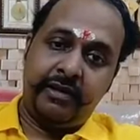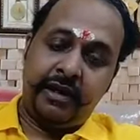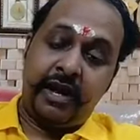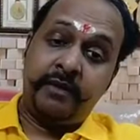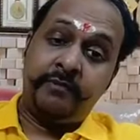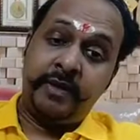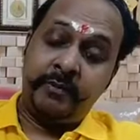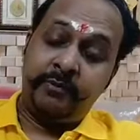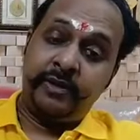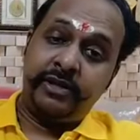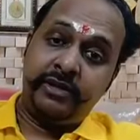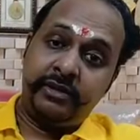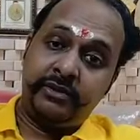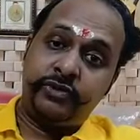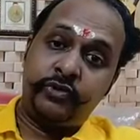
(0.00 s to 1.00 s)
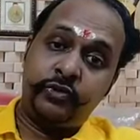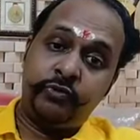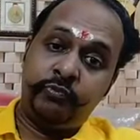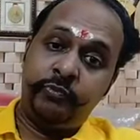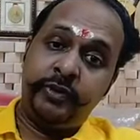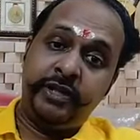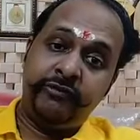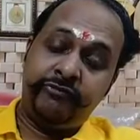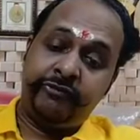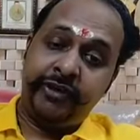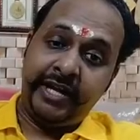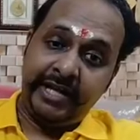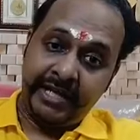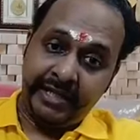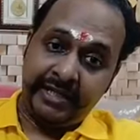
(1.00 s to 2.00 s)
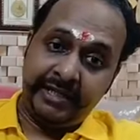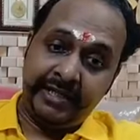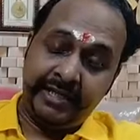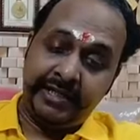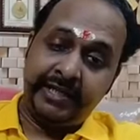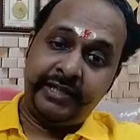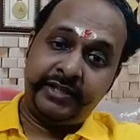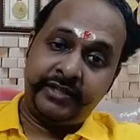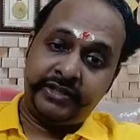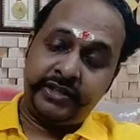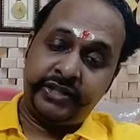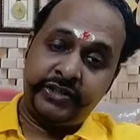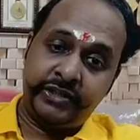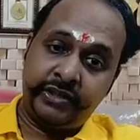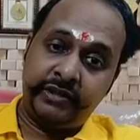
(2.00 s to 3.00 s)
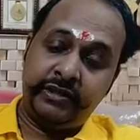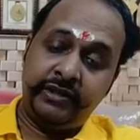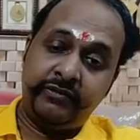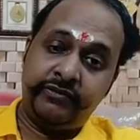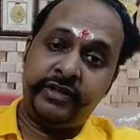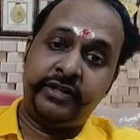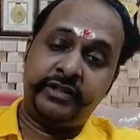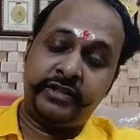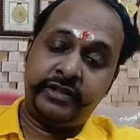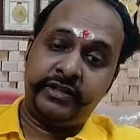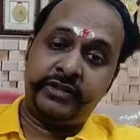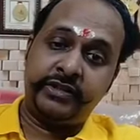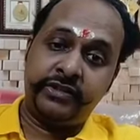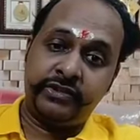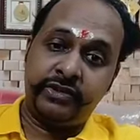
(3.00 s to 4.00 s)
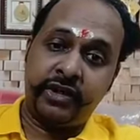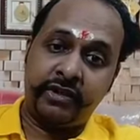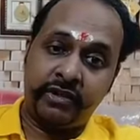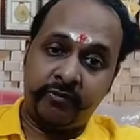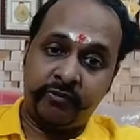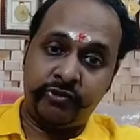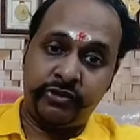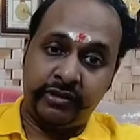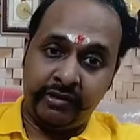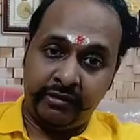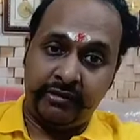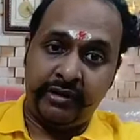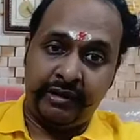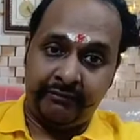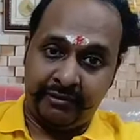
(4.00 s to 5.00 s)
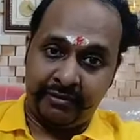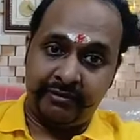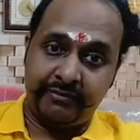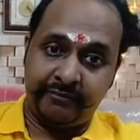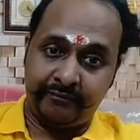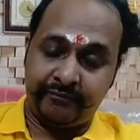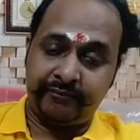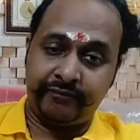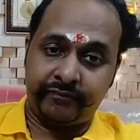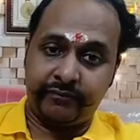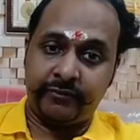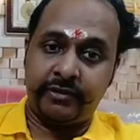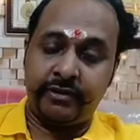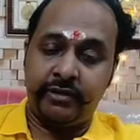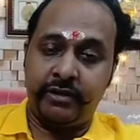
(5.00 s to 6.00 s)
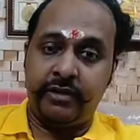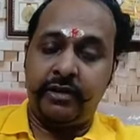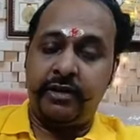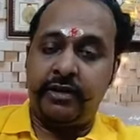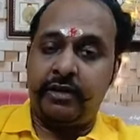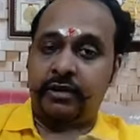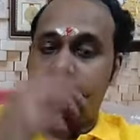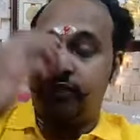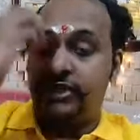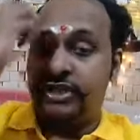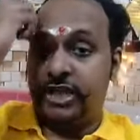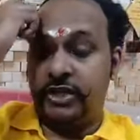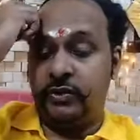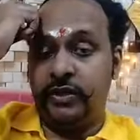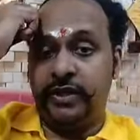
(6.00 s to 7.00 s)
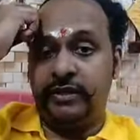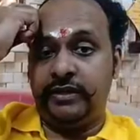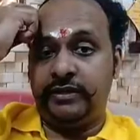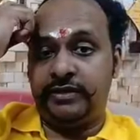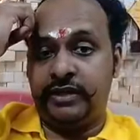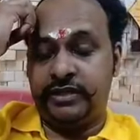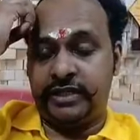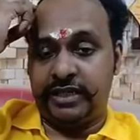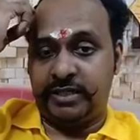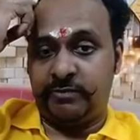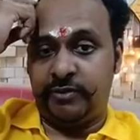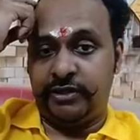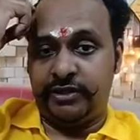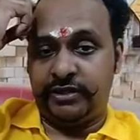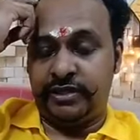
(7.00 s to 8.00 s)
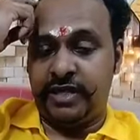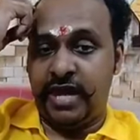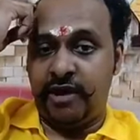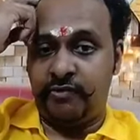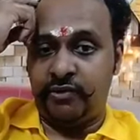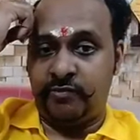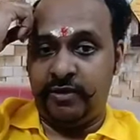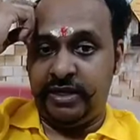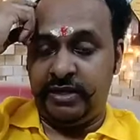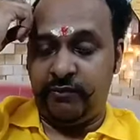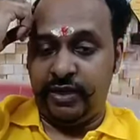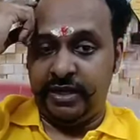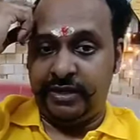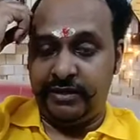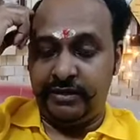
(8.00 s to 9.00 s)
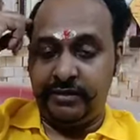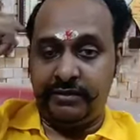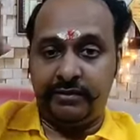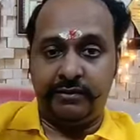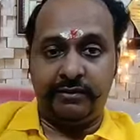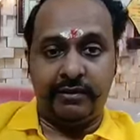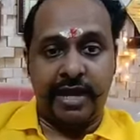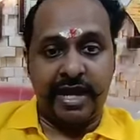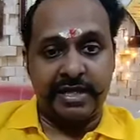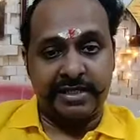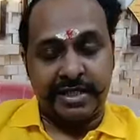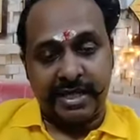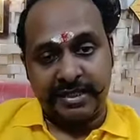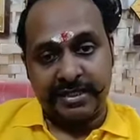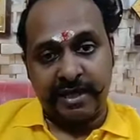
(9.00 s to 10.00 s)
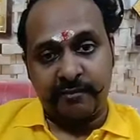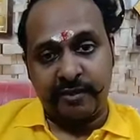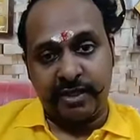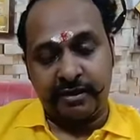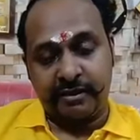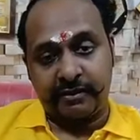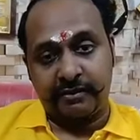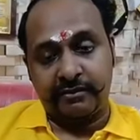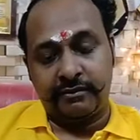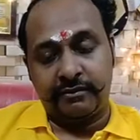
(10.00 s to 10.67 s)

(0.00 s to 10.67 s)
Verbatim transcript: and people should be failing in the dissertation if the dissertation is not up to the level. Genuine research experts have to be invited as the examiner,